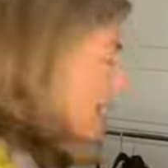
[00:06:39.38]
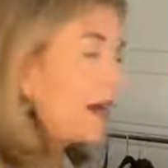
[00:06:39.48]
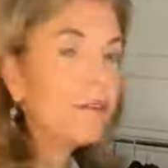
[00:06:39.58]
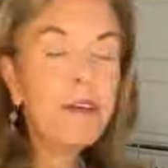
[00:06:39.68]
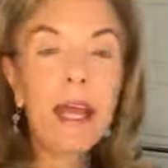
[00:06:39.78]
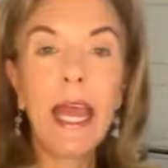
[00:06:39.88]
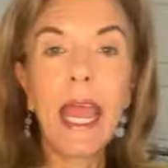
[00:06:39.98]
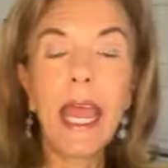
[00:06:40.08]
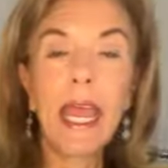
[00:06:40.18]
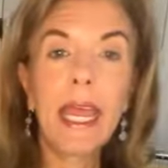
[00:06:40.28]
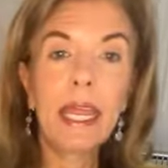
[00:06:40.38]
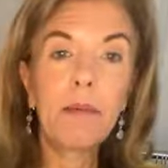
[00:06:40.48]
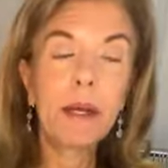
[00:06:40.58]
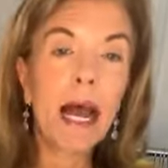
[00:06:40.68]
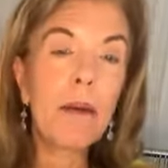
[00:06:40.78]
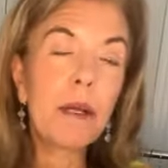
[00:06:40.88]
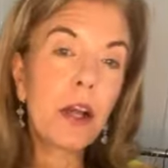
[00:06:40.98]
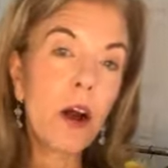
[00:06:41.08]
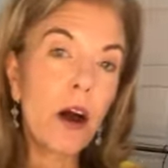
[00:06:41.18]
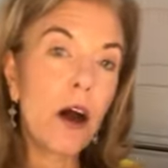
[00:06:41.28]
to have a what
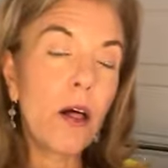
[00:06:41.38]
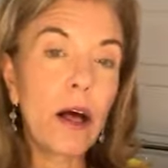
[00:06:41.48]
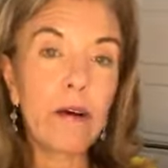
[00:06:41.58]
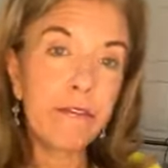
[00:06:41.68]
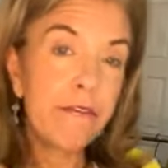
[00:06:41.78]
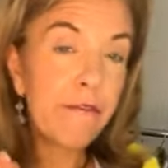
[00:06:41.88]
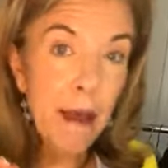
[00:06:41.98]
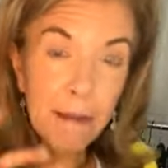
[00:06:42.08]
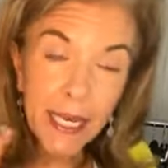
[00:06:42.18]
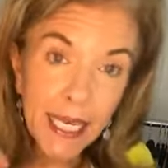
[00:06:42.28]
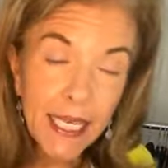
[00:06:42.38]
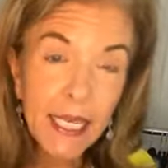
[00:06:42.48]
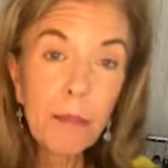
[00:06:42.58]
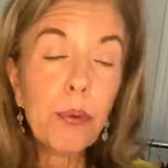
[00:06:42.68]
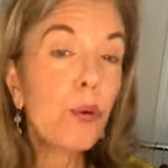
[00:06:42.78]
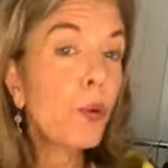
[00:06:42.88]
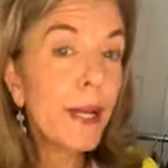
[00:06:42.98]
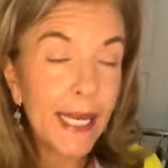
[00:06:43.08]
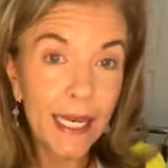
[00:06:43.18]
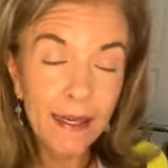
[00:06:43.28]
I would call a feminine
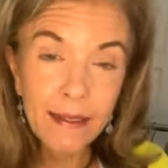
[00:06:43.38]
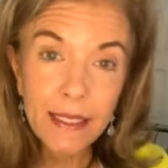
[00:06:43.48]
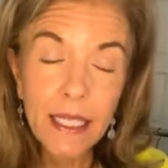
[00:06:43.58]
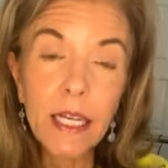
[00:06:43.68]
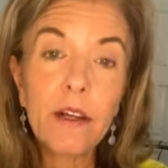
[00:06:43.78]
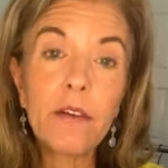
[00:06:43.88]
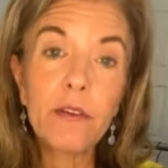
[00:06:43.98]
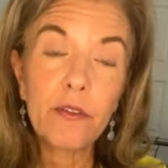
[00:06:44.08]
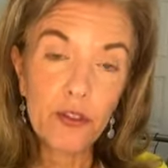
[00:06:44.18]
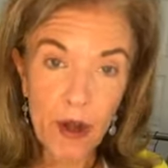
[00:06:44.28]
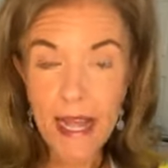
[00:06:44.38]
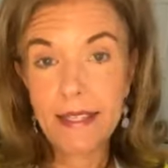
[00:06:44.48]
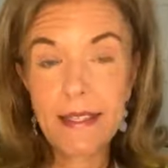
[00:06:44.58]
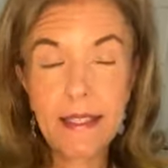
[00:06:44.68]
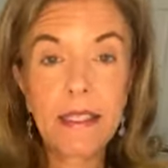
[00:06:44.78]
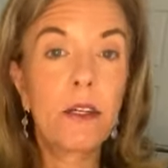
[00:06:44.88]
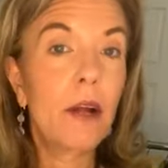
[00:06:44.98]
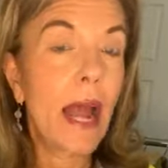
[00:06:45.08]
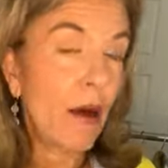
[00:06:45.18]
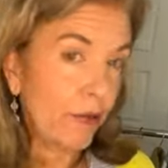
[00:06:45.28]
pretty dress
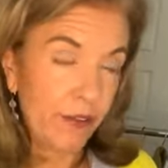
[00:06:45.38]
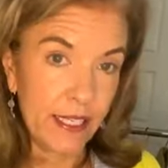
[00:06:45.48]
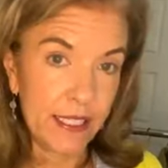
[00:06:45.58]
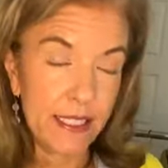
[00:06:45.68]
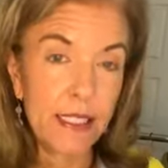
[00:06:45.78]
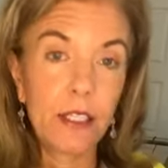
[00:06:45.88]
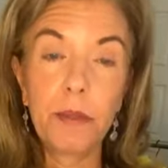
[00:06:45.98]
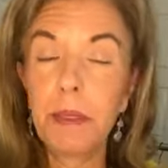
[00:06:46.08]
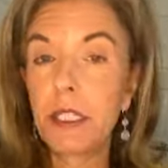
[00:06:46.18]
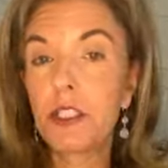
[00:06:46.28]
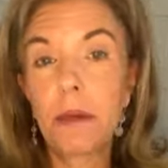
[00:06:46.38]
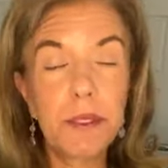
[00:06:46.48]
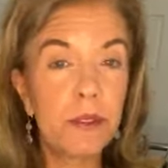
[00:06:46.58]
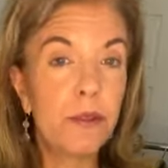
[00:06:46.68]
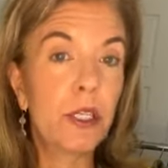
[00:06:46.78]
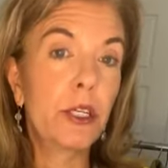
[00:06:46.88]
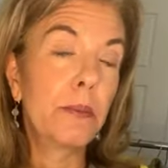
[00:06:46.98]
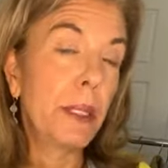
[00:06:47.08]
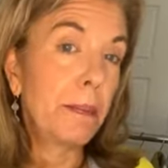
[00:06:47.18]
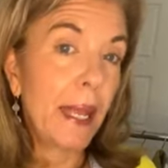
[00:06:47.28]
outfit could be a jumpsuit,
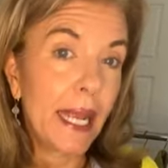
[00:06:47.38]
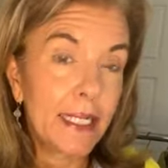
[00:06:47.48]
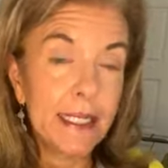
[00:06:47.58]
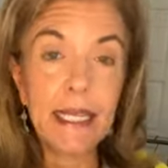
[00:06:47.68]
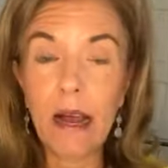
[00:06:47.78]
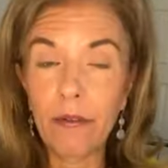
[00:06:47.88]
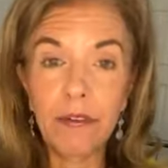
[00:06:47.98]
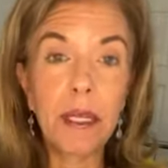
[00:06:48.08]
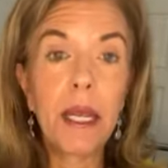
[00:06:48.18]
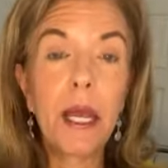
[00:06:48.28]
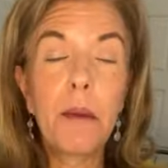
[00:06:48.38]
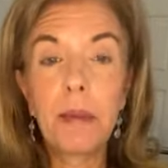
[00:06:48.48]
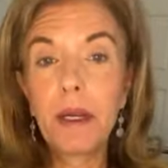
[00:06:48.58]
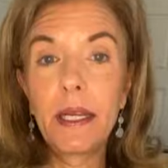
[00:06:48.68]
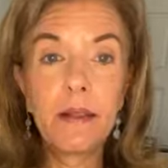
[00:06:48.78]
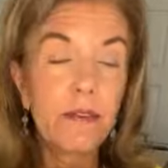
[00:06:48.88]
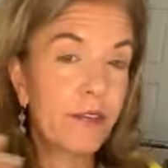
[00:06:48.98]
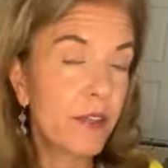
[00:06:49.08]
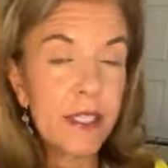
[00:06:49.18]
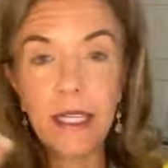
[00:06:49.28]
it could be a pants outfit, but
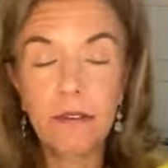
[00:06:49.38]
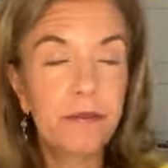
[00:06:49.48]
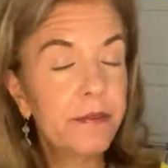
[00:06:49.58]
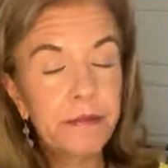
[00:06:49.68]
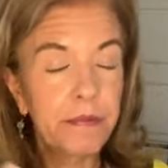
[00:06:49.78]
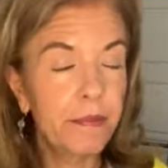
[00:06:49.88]
in, for the sake of